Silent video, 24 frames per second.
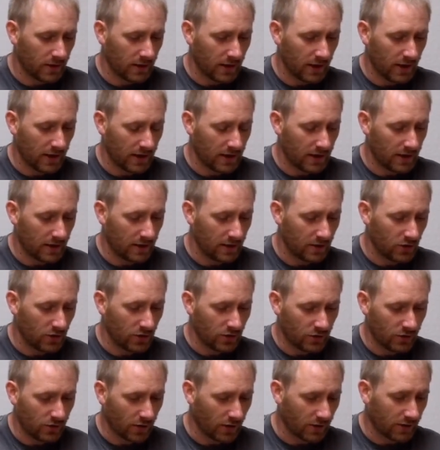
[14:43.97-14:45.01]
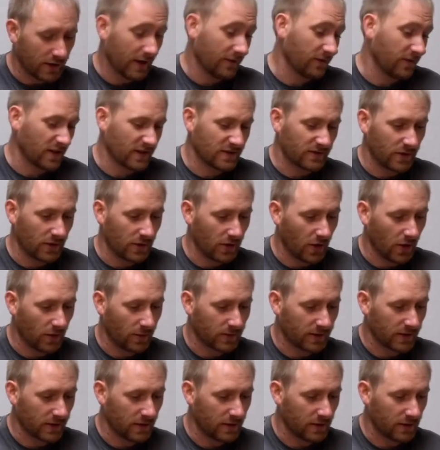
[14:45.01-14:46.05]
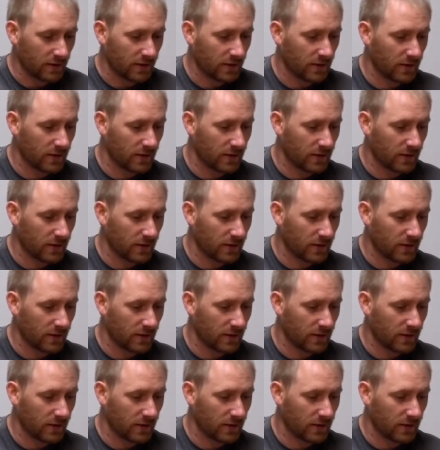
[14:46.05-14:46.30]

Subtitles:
a Netflix video. How about that?